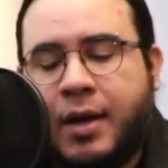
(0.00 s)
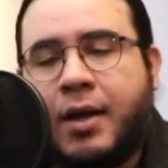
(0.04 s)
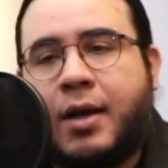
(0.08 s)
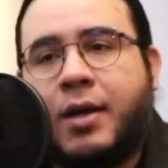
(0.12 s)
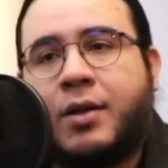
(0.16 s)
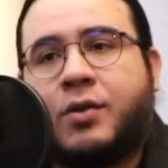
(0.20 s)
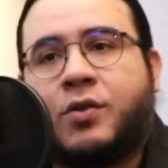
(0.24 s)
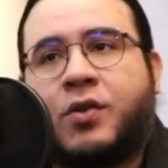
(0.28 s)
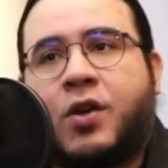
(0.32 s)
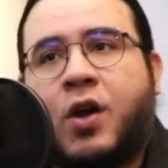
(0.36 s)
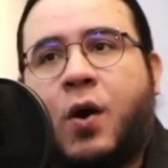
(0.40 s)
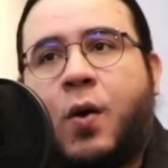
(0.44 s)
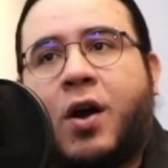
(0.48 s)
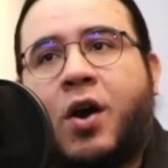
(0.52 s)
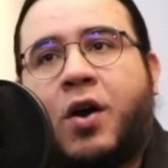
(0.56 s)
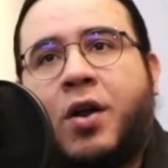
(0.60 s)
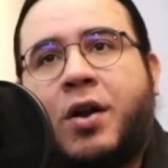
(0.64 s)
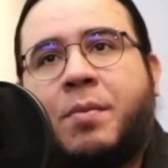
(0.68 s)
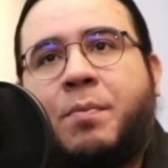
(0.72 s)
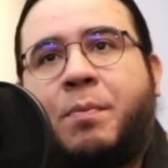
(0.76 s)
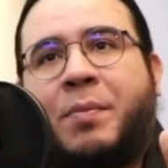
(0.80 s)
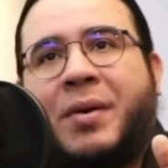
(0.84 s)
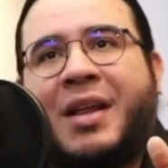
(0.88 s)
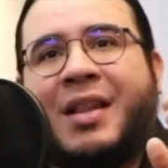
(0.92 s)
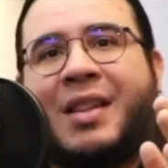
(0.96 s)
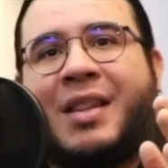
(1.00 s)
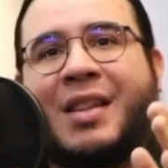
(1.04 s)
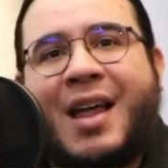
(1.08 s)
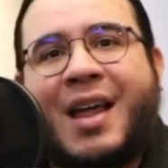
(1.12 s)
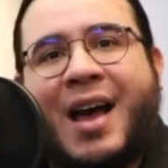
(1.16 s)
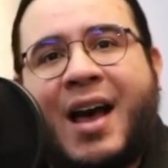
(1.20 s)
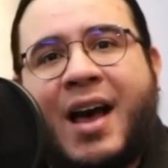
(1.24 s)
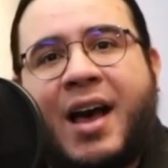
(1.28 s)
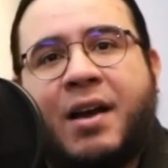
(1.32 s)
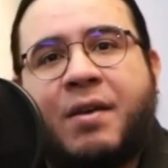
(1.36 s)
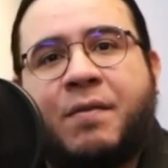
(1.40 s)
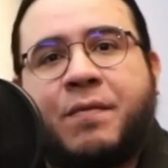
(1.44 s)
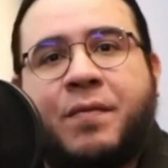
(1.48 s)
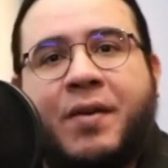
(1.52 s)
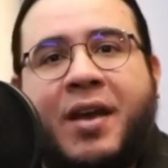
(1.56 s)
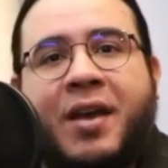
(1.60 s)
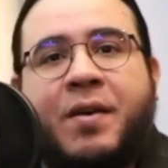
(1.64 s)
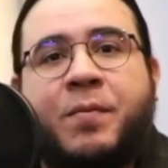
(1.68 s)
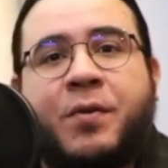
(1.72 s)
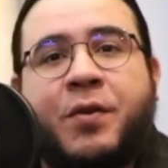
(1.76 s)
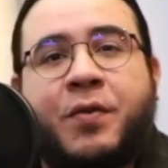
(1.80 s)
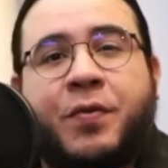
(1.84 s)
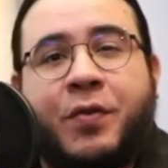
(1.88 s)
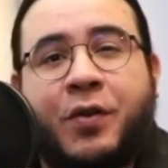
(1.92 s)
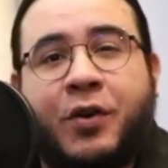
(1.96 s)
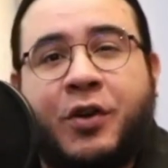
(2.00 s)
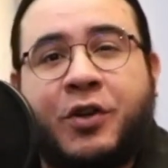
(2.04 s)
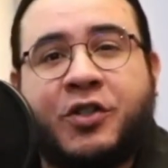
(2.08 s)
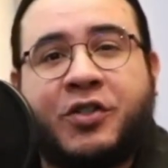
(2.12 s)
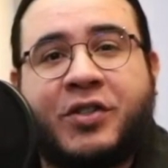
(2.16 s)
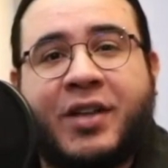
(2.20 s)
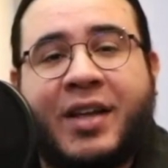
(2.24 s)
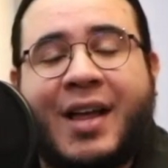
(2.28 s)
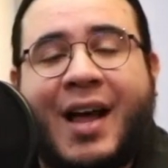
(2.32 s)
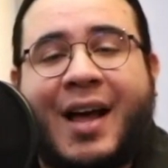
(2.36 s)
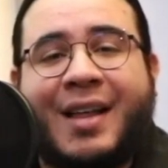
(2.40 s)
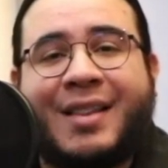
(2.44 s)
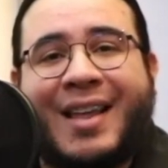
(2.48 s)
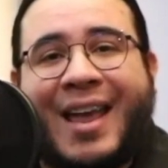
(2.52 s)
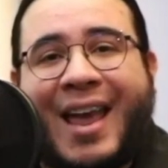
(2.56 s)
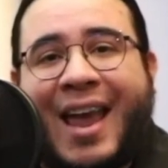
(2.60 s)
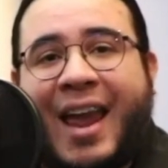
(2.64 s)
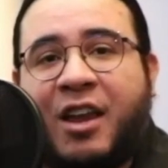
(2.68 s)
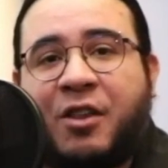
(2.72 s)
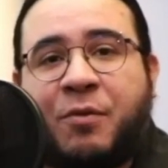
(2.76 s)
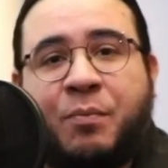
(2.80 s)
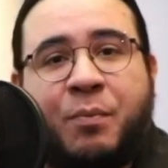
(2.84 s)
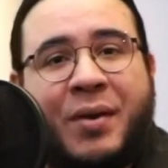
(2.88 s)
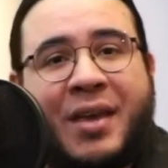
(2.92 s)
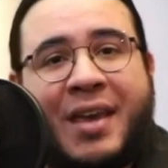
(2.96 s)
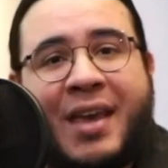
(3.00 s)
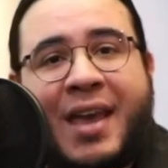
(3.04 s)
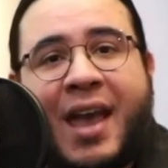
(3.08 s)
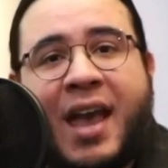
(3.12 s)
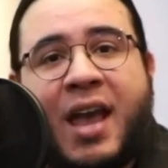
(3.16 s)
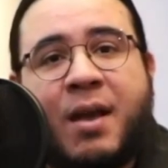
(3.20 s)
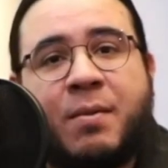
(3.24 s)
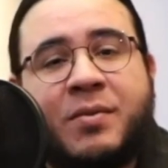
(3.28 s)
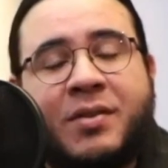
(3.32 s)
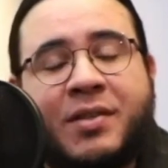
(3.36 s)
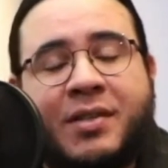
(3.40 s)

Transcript: So I'm going to be live every Thursday at 8 p.m.